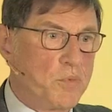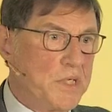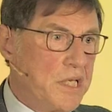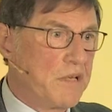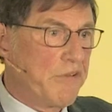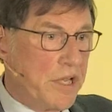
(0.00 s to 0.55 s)
we
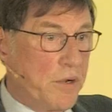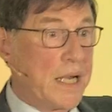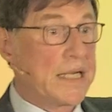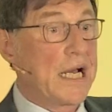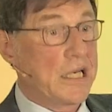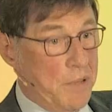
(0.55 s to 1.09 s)
need to figure out
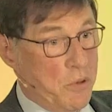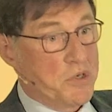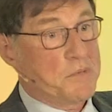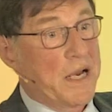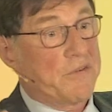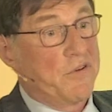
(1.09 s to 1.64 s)
how to be
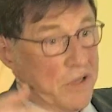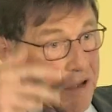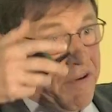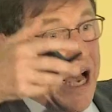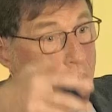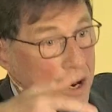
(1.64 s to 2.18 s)
respectful of
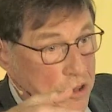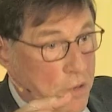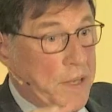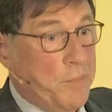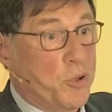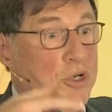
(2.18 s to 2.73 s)
how other
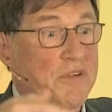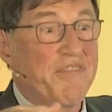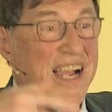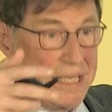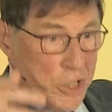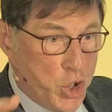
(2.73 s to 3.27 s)
people are
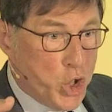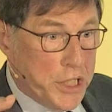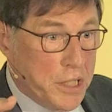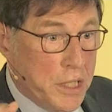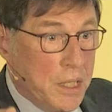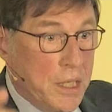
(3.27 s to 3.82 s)
defining good
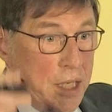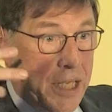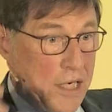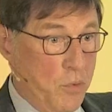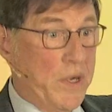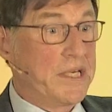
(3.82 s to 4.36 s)

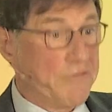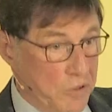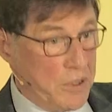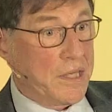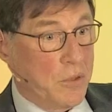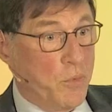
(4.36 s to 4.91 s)
in a way
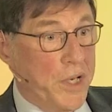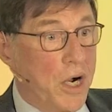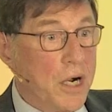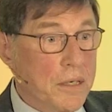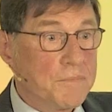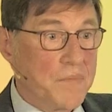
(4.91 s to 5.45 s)
differently than we are,